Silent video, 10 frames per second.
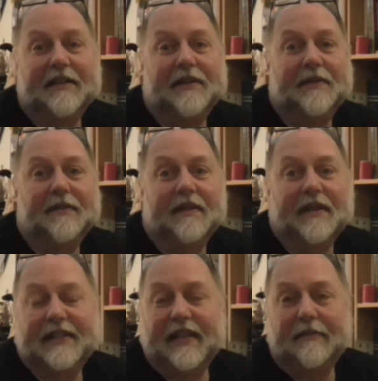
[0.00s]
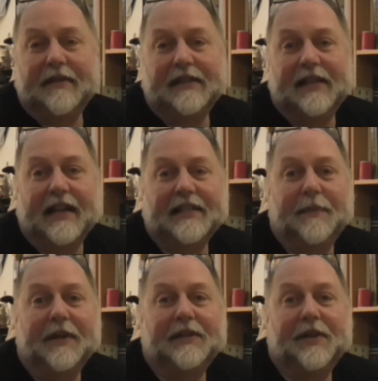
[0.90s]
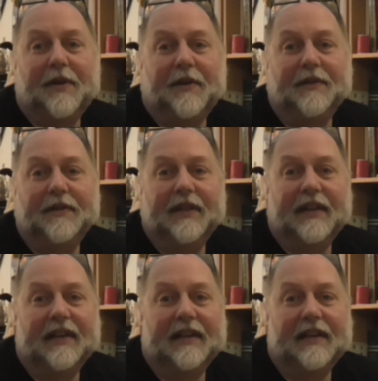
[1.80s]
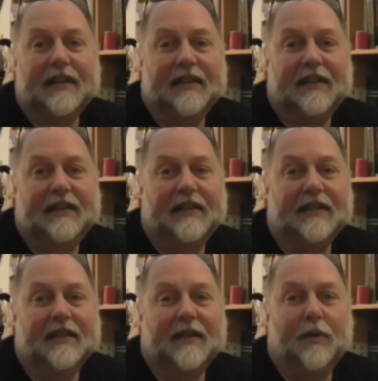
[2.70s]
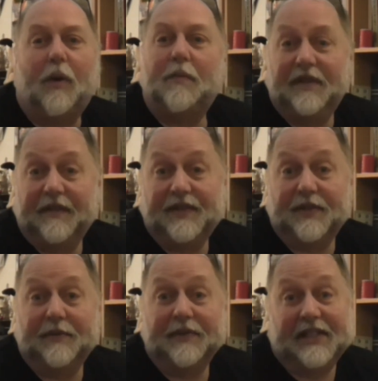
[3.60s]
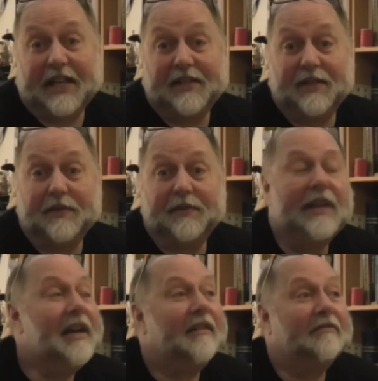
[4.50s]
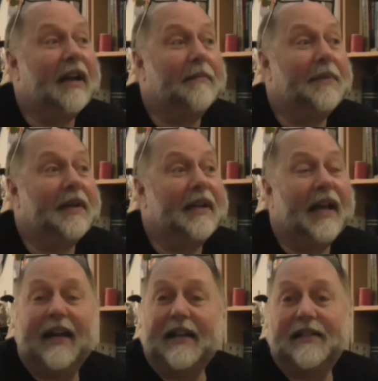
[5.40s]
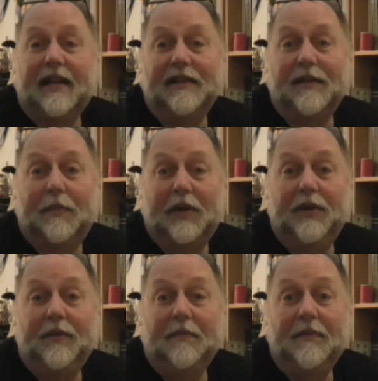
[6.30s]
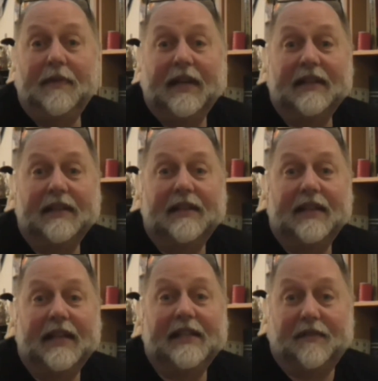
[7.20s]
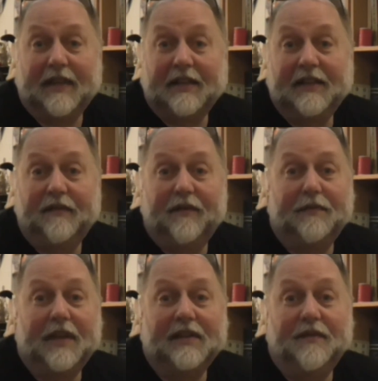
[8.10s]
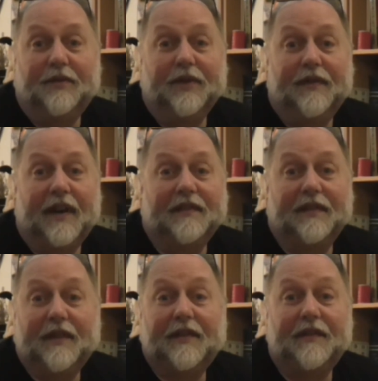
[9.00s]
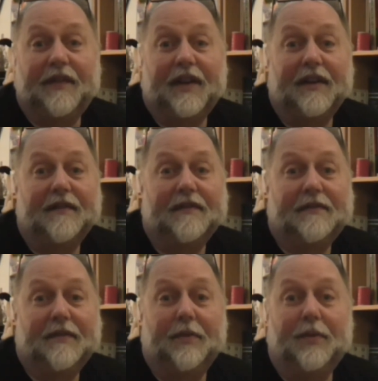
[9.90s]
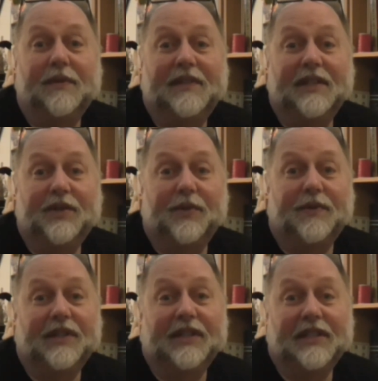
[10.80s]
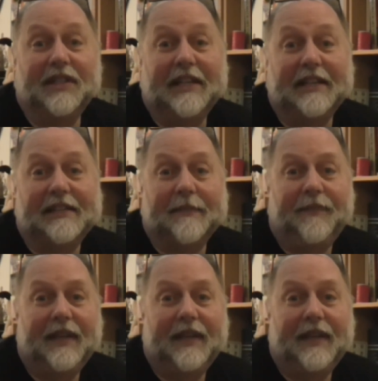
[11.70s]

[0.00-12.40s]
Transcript: who is an expert on the cooperative school, state school, ran by Alexander Bloom in the east of London from 1945 to 55, called St George's in the East.